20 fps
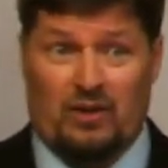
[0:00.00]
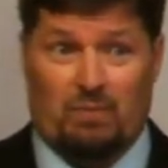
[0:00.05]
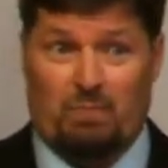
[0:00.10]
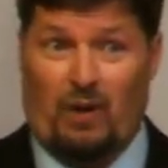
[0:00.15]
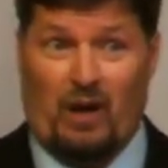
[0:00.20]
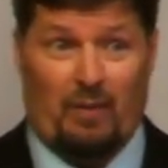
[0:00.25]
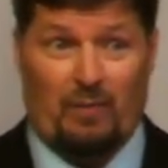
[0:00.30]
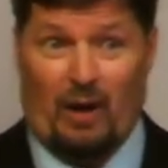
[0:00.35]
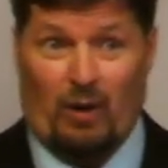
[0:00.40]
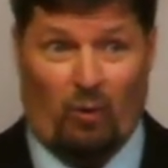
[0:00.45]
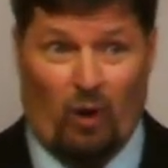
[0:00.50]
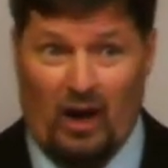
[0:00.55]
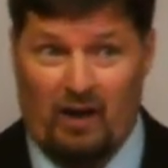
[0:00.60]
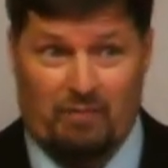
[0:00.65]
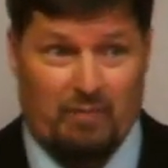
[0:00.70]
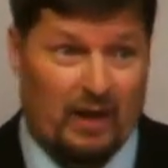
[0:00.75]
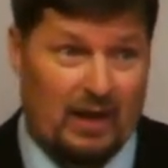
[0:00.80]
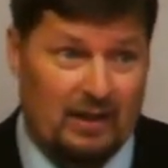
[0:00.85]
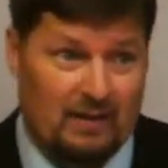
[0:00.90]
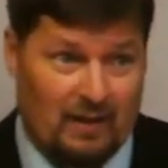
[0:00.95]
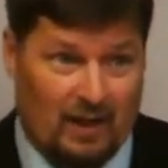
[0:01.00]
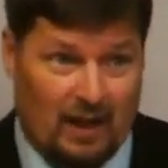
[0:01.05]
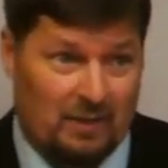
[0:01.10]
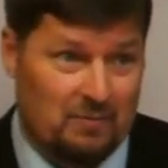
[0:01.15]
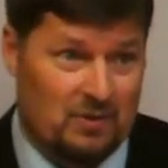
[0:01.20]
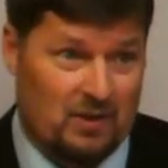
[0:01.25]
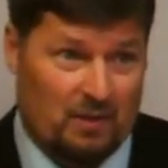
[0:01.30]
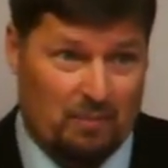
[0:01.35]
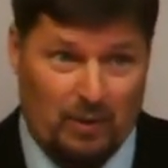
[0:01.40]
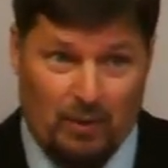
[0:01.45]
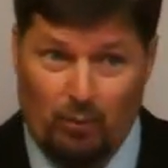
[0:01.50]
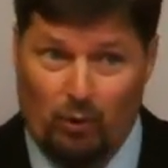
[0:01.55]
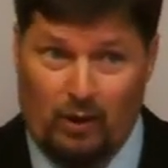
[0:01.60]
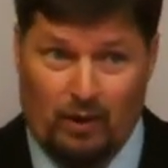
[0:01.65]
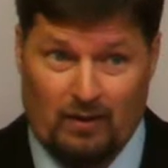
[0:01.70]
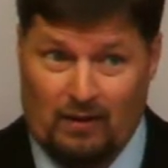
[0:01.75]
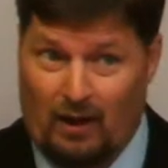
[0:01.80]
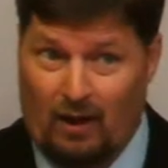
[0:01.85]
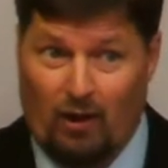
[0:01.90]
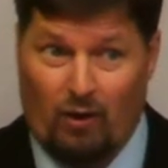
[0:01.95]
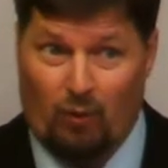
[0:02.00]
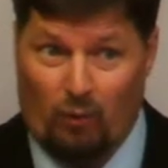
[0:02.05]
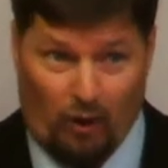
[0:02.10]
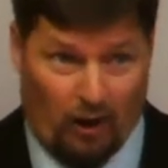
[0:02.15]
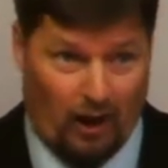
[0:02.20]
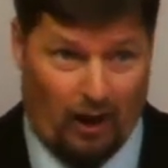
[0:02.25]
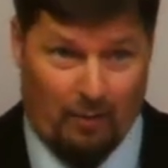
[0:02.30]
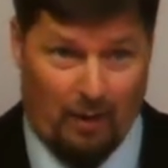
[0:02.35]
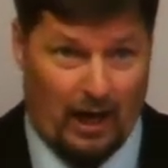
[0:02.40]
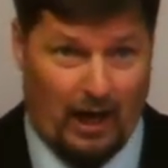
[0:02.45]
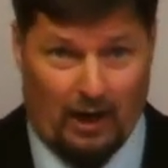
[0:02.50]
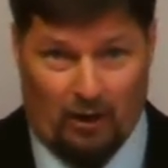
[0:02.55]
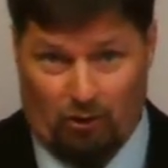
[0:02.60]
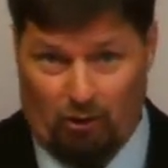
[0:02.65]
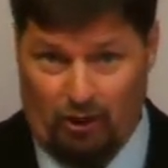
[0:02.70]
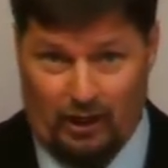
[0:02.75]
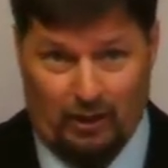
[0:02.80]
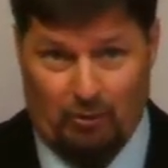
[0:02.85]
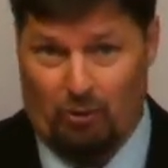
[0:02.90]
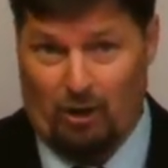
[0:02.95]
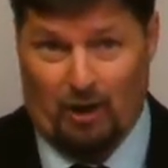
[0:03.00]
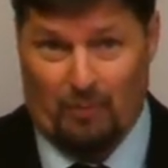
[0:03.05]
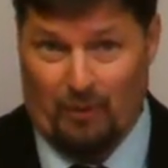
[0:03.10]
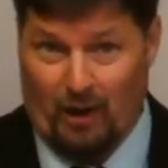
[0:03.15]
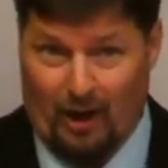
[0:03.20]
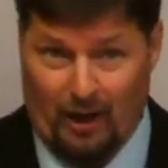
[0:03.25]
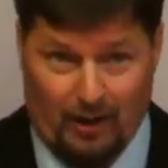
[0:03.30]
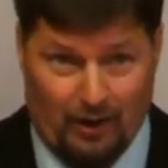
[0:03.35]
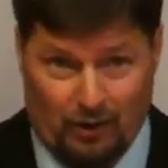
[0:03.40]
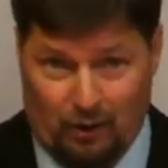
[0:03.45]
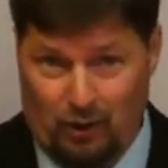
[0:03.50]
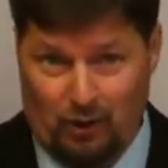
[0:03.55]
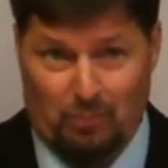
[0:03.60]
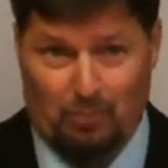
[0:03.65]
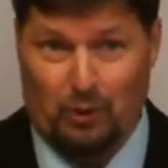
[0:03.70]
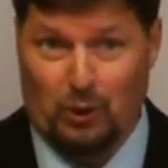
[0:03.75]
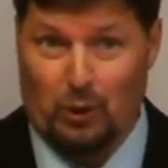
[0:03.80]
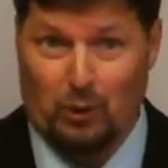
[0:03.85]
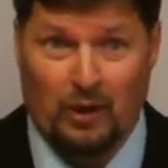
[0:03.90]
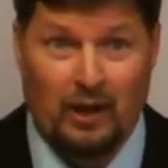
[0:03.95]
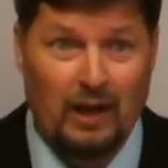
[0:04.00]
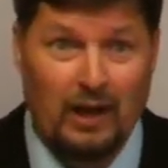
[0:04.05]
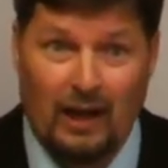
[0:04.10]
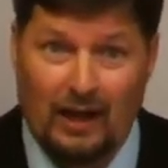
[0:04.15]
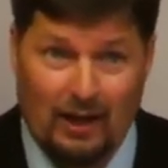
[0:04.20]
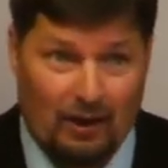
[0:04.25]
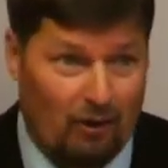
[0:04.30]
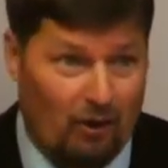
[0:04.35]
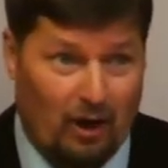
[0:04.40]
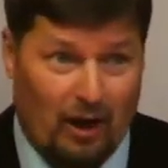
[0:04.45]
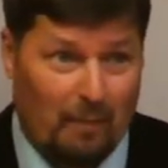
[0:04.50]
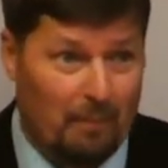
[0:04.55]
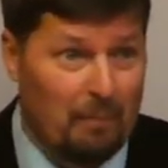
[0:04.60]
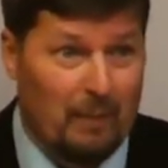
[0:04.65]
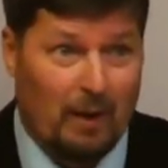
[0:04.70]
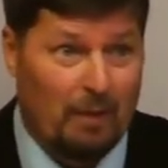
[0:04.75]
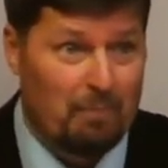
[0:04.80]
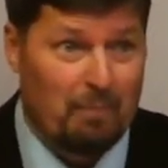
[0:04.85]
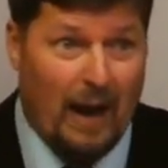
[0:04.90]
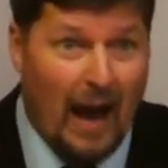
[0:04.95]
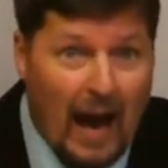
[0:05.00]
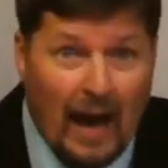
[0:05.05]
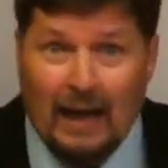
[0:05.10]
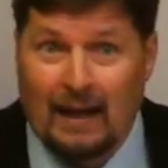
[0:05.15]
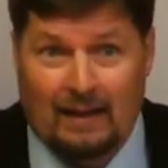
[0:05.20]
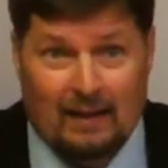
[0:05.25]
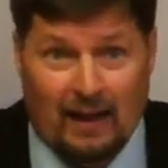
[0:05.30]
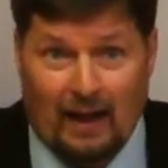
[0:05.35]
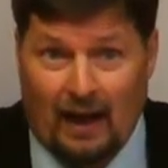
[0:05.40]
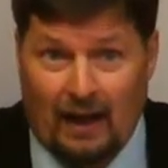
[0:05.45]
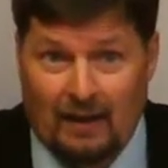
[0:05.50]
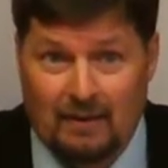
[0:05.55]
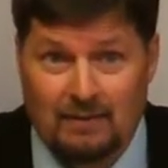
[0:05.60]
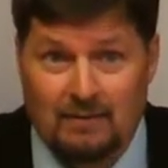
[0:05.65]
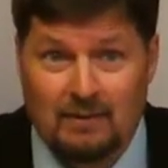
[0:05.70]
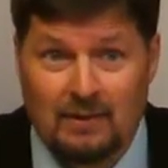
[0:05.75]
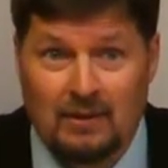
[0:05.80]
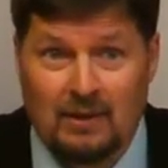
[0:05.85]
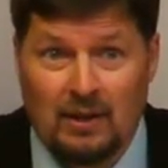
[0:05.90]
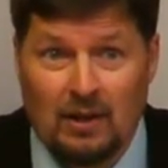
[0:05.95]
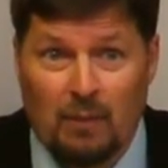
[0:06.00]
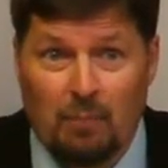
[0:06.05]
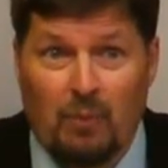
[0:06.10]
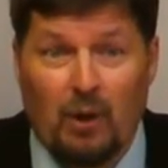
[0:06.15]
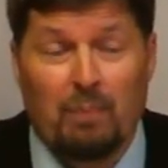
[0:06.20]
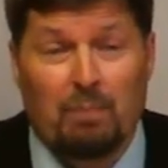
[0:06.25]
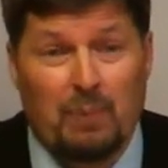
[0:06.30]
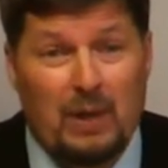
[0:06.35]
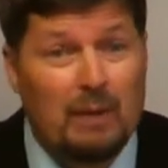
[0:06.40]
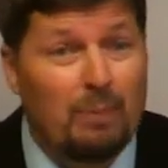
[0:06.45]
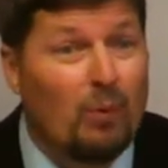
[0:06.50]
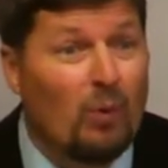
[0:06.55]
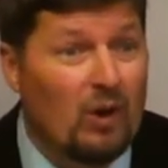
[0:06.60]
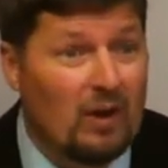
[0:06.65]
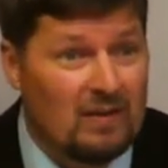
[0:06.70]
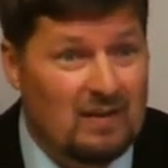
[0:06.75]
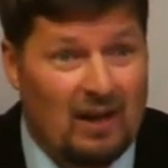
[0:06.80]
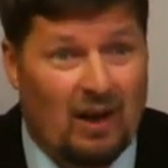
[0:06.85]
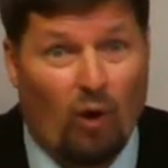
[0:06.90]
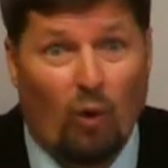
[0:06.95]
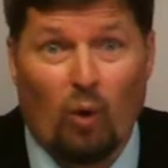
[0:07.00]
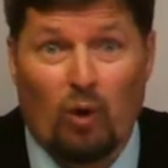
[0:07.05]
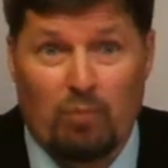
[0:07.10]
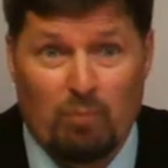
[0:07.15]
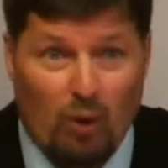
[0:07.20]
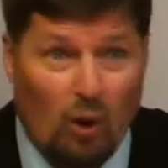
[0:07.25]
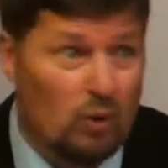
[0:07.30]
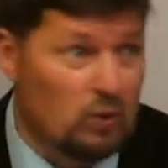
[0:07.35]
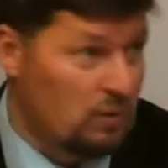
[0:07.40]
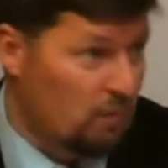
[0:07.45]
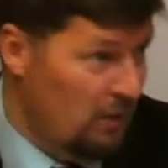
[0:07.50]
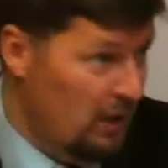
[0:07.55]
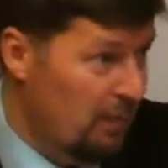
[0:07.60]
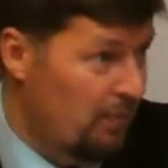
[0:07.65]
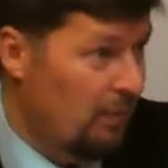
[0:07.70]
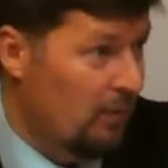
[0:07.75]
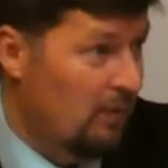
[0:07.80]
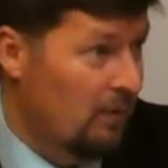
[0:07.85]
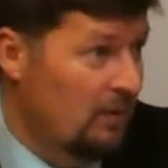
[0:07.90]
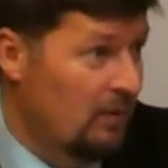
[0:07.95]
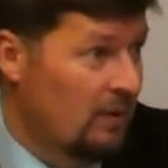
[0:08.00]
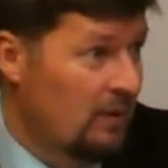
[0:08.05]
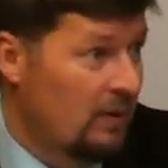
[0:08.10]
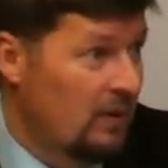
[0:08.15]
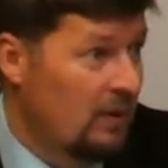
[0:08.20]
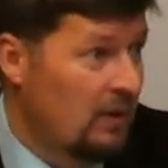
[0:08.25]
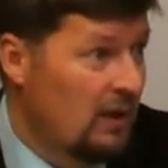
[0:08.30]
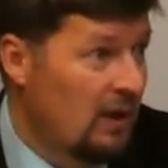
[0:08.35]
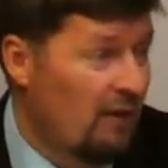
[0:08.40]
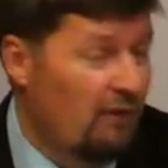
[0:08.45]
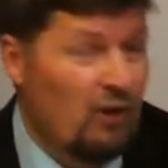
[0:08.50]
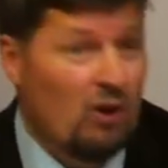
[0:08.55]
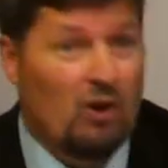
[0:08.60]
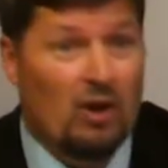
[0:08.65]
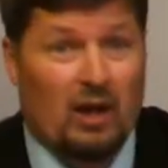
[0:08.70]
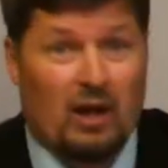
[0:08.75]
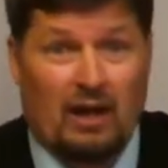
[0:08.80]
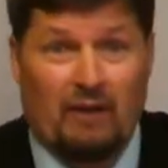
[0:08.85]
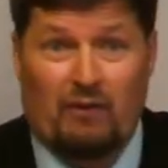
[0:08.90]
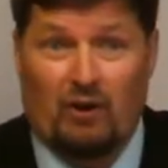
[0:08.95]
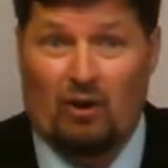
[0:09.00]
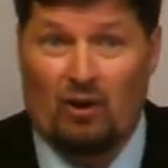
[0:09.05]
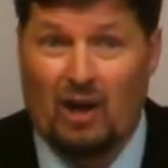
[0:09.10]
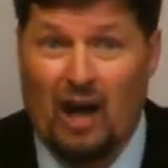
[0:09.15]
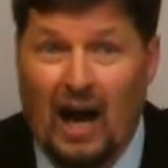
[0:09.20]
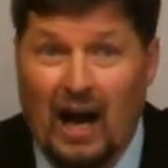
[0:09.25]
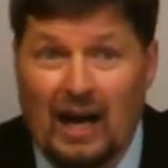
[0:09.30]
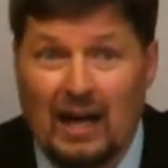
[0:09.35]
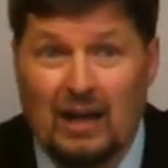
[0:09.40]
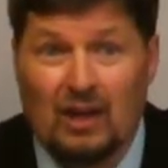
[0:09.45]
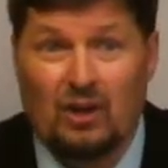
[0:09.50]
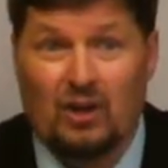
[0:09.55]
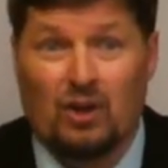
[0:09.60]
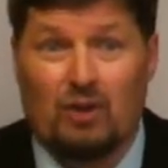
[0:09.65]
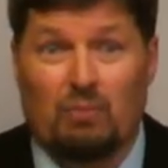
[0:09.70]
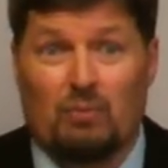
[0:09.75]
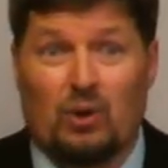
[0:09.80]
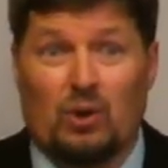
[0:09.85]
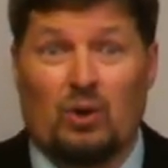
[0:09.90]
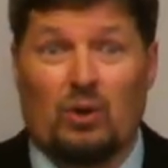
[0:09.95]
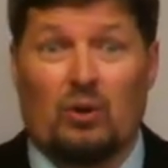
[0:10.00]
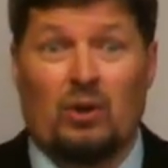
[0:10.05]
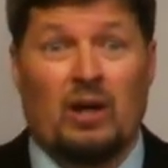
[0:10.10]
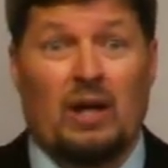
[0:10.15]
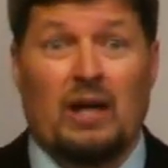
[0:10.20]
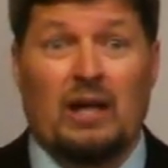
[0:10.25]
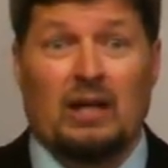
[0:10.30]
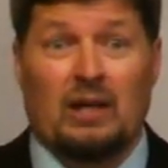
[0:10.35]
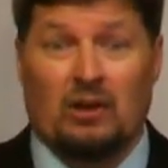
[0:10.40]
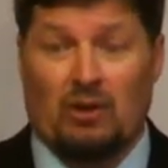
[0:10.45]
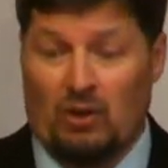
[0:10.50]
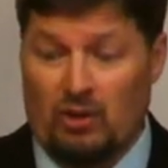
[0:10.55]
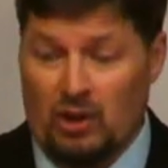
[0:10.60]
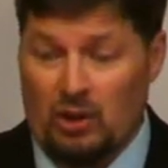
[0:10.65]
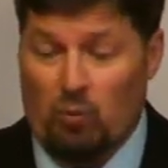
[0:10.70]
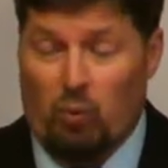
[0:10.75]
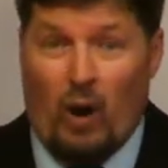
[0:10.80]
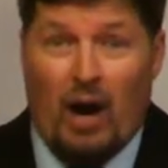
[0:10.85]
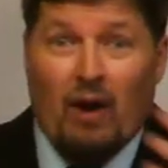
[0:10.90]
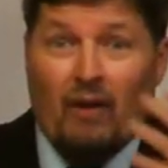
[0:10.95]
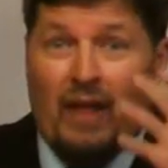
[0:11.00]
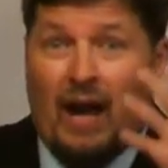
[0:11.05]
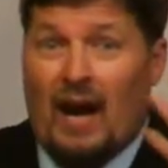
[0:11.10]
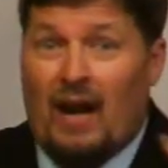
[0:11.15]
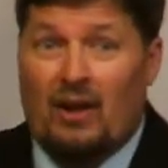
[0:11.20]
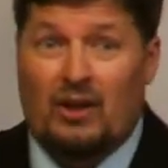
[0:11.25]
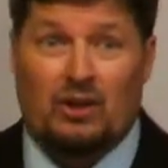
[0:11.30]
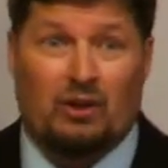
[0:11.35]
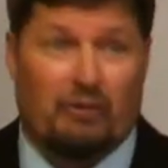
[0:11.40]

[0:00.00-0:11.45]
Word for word: by my wife many times that people can tell when I'm angry, when I'm not in a good mood. You know, I'm, I'm bad at that. But people can tell with most people. If you're, in a, if you're not in a good mood, you know, you wear that on your